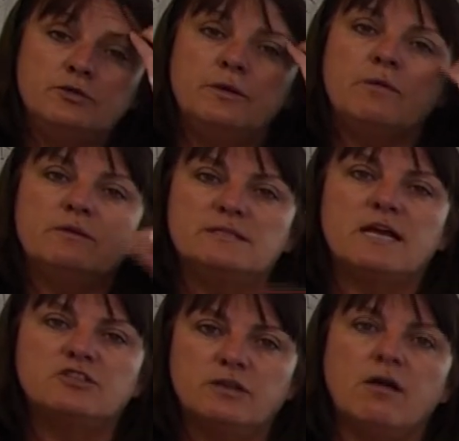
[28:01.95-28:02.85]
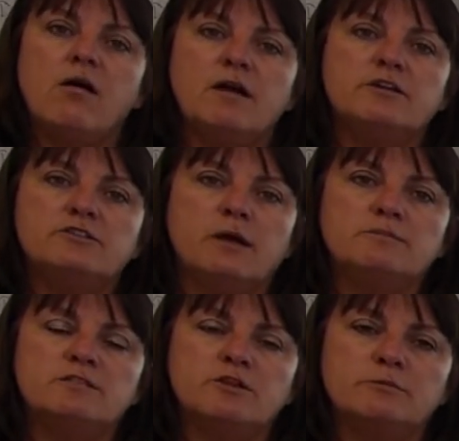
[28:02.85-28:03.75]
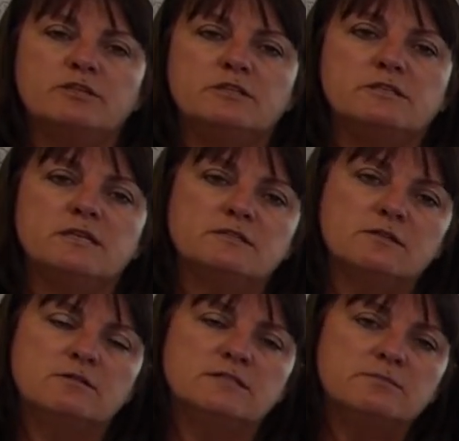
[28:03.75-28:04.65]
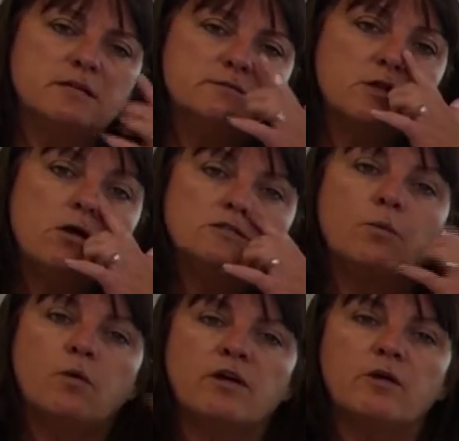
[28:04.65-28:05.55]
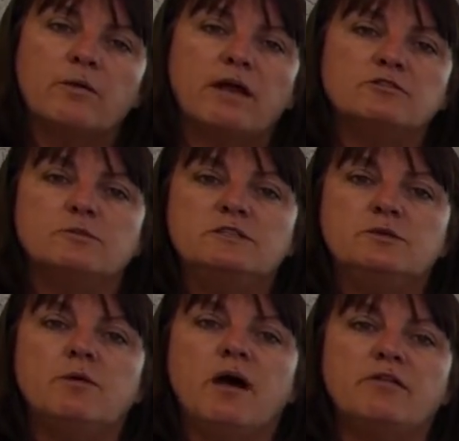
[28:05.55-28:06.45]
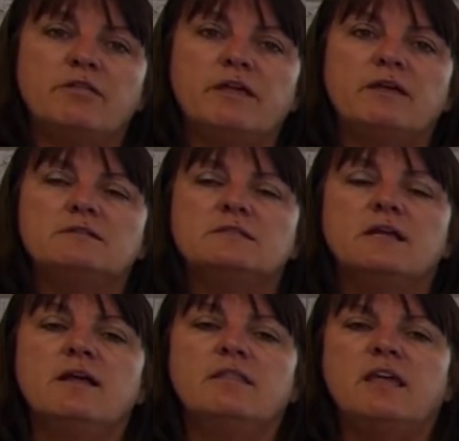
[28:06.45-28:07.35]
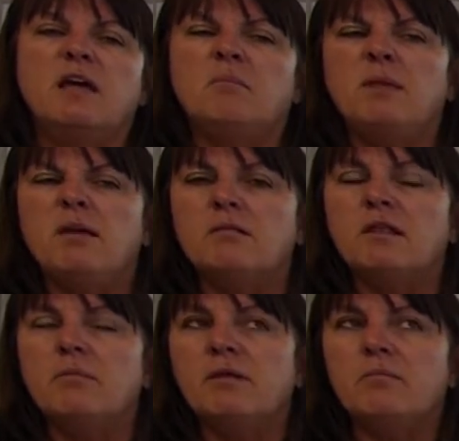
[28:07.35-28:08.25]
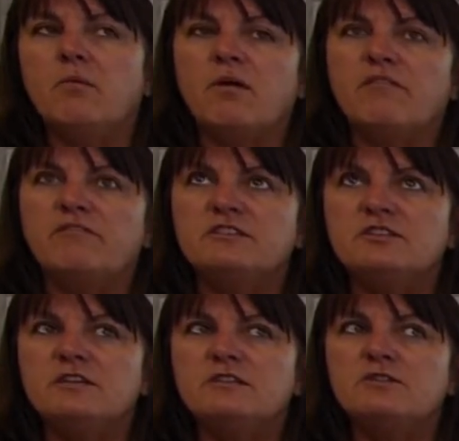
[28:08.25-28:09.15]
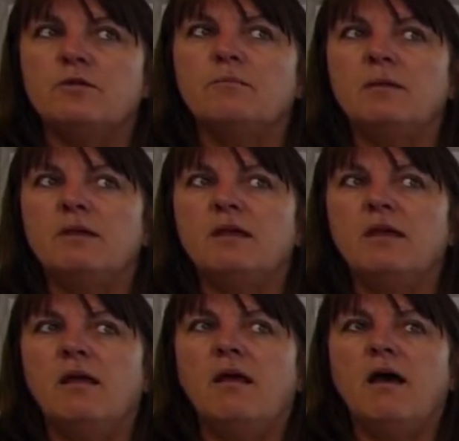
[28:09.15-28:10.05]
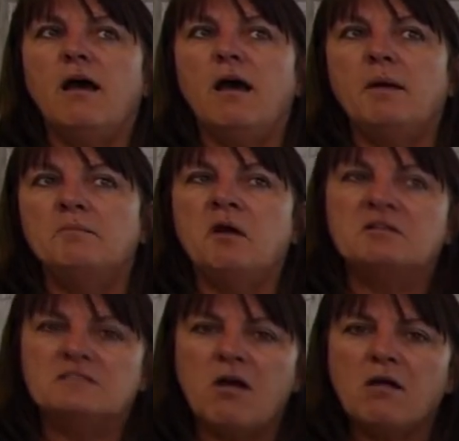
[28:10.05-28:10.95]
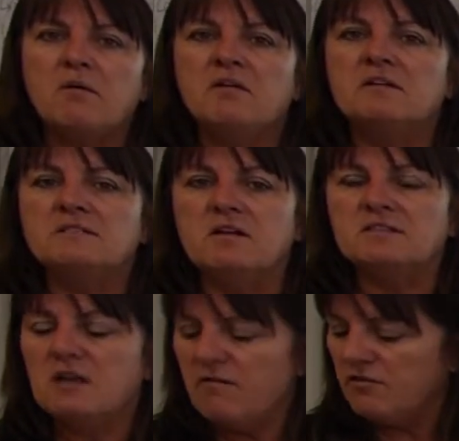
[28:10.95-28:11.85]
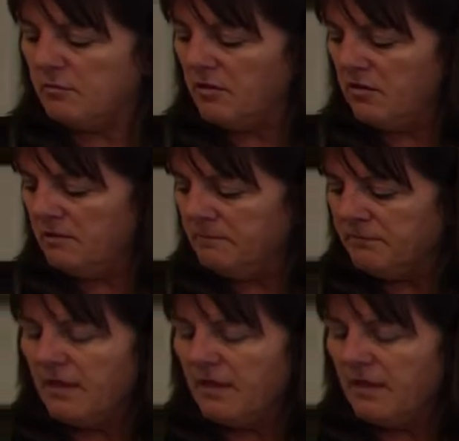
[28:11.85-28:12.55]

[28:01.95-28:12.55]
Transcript: doing what's actually on our job descriptions. It's sometimes called a workaround. We do other things that may be a little bit more efficient or maybe not as awkward, not as comfortable,